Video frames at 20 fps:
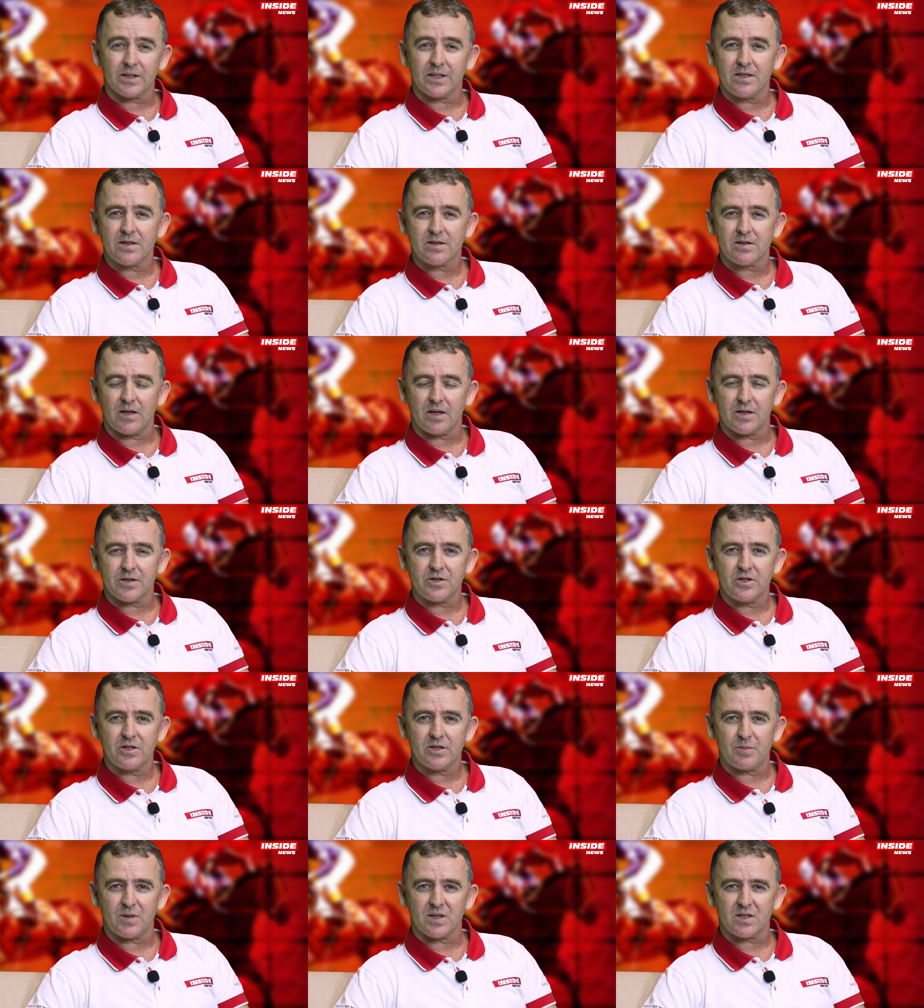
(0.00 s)
Inside
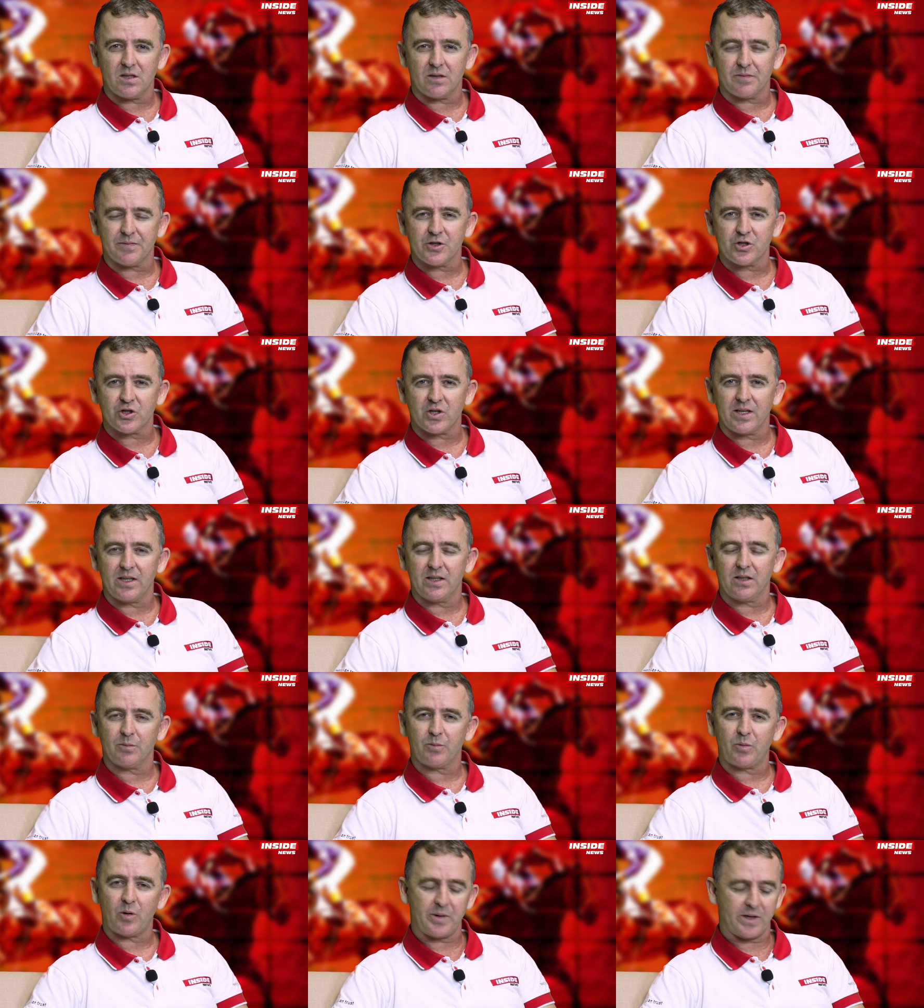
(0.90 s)
News. Myself and
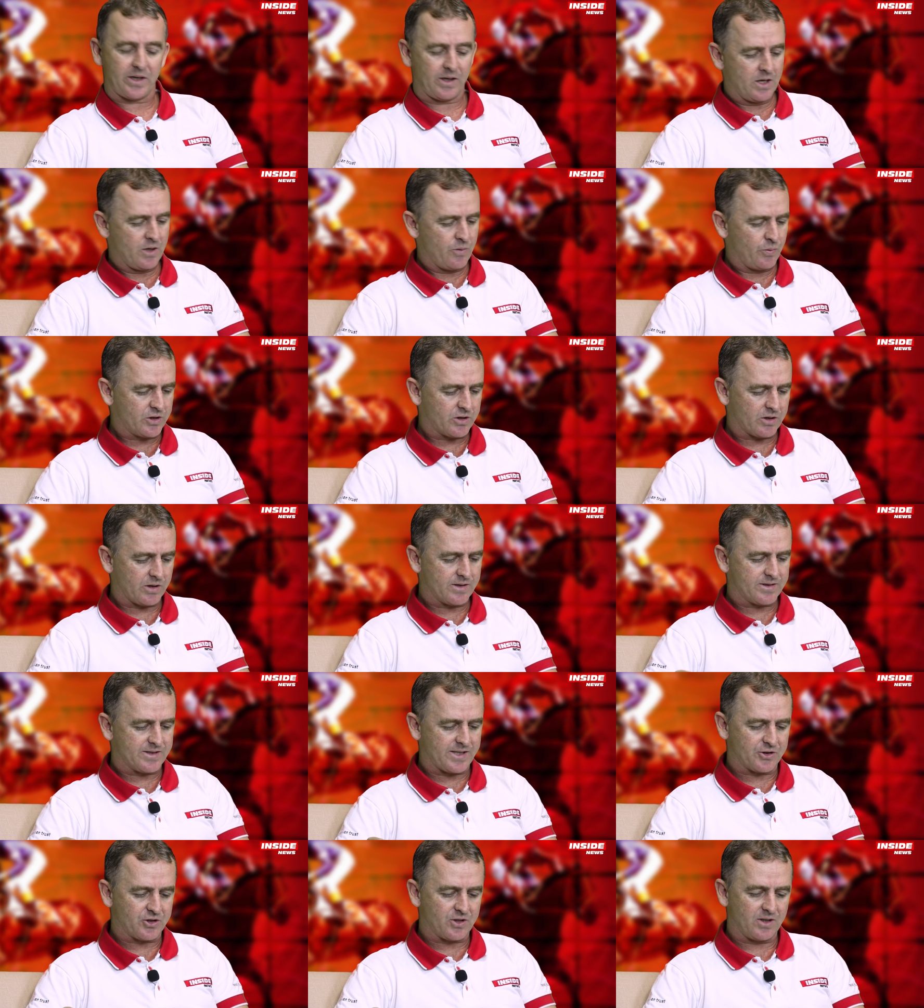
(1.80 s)
Shahil probably just going to
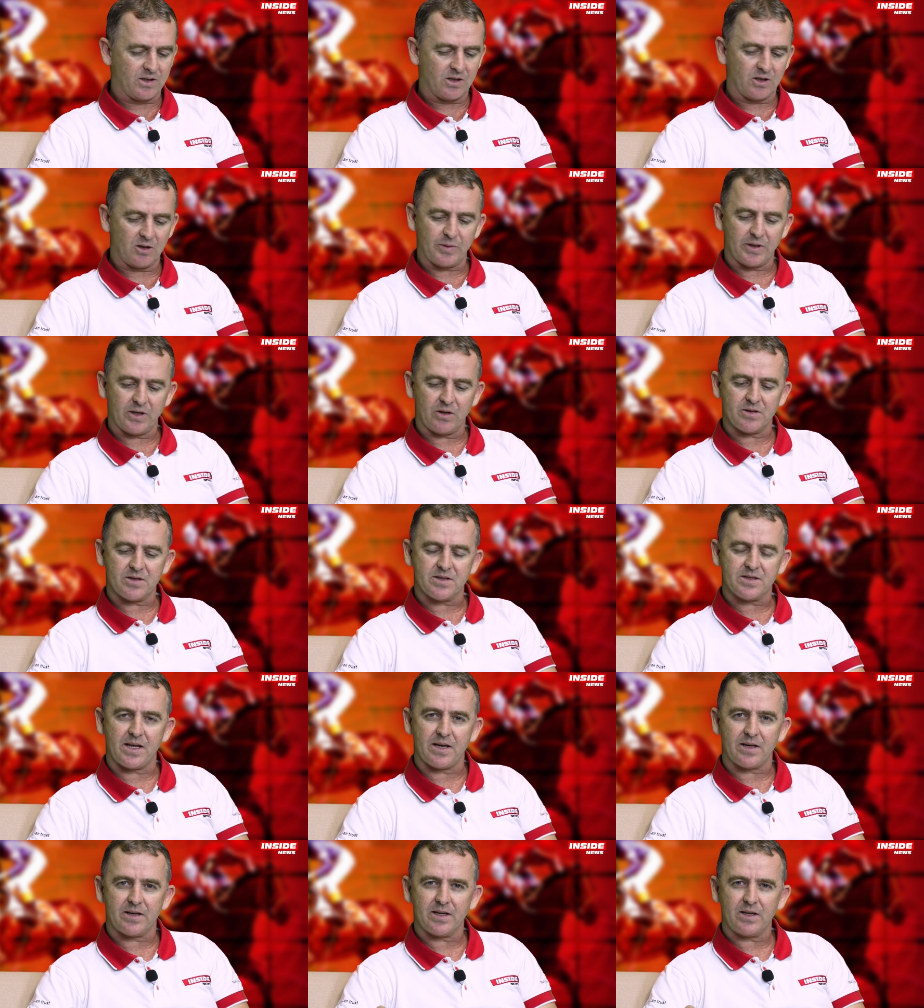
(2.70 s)
touch a little bit on
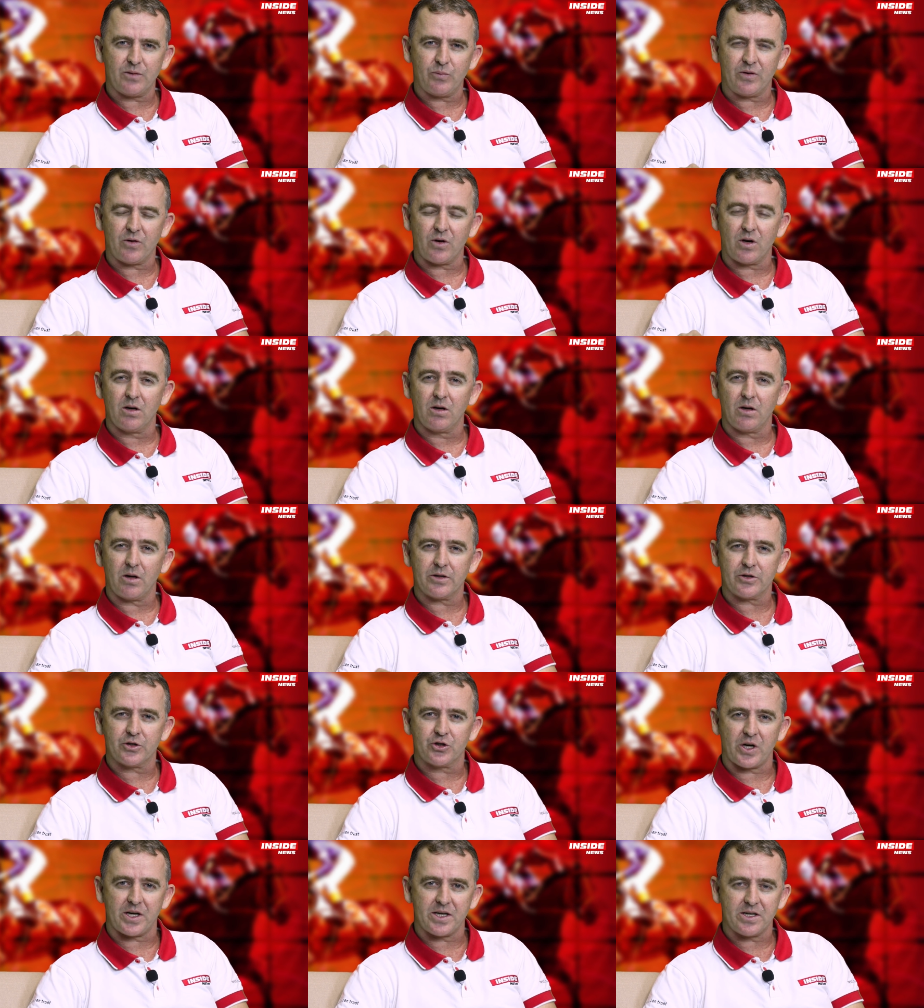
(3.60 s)
Saturday. We've got a lot
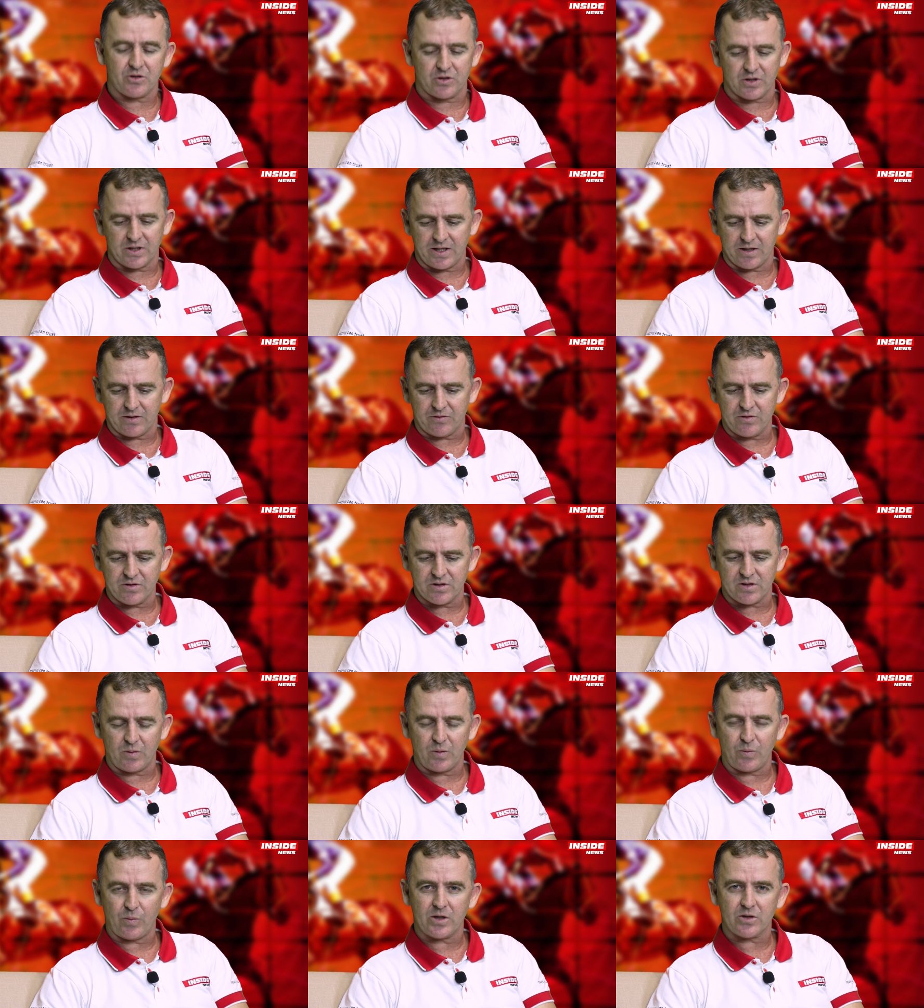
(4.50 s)
of training to get through,
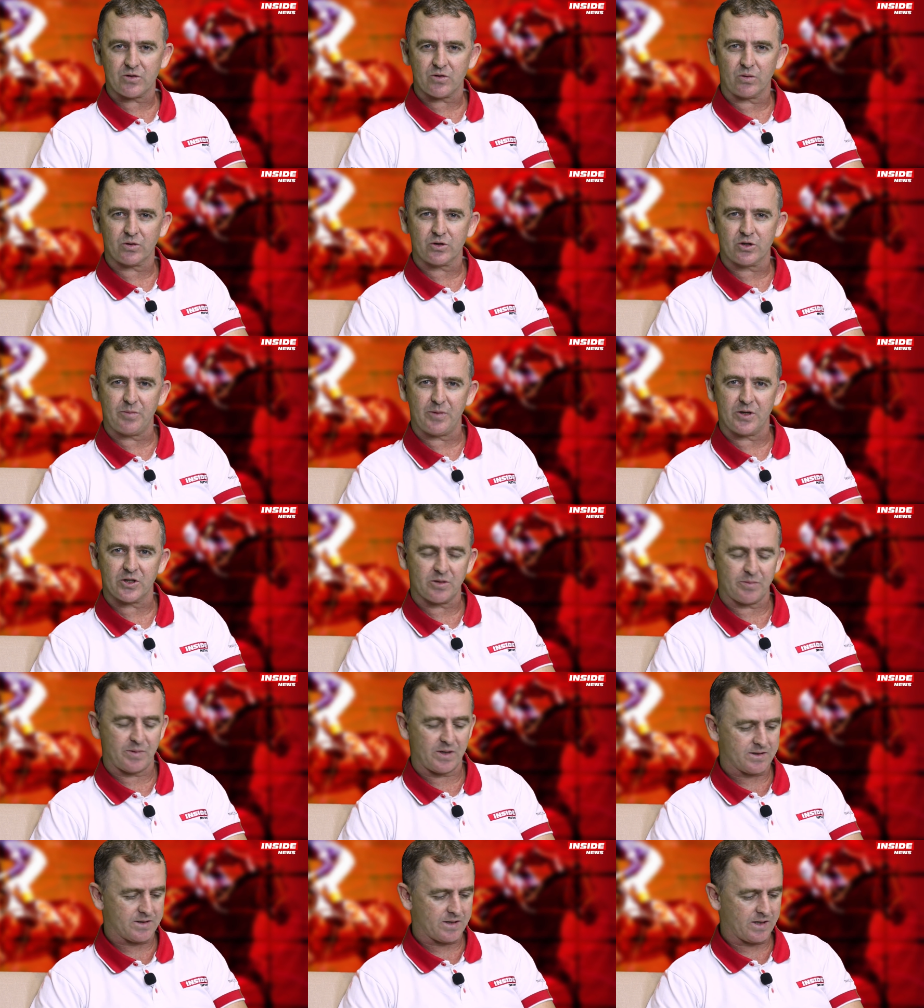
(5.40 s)
so we won't talk too much
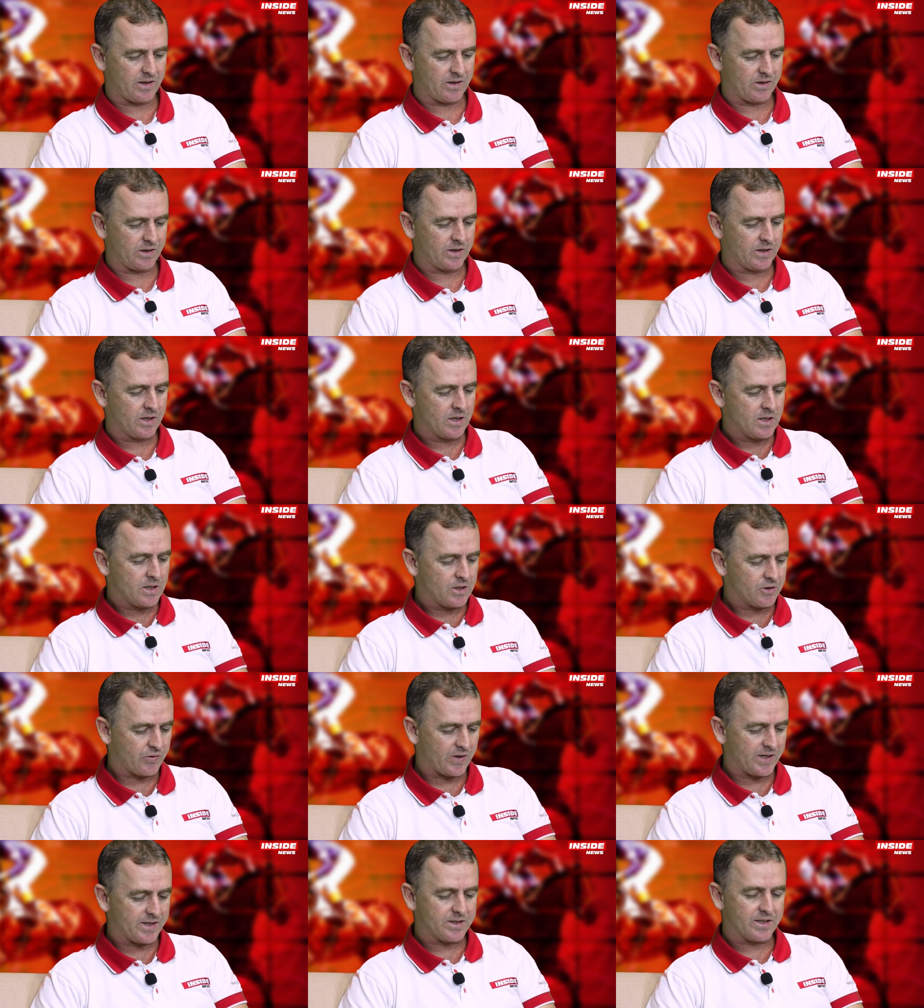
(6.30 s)
about Saturday's
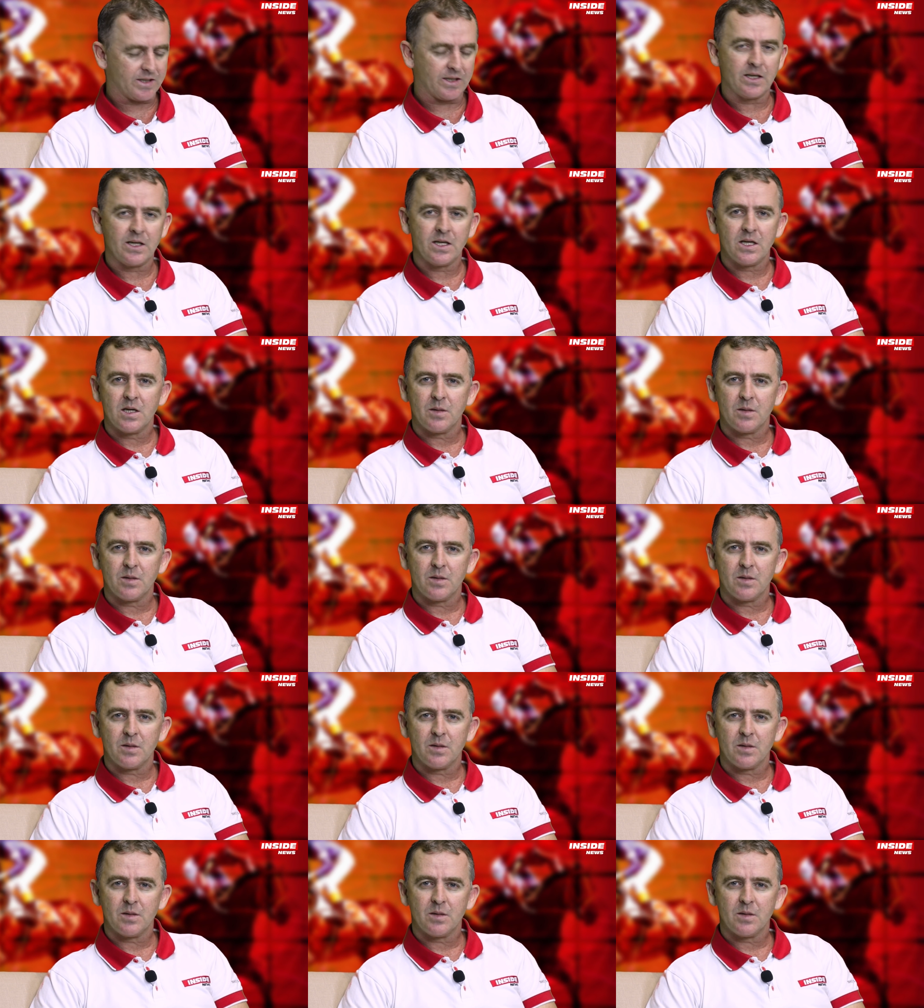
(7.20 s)
racing.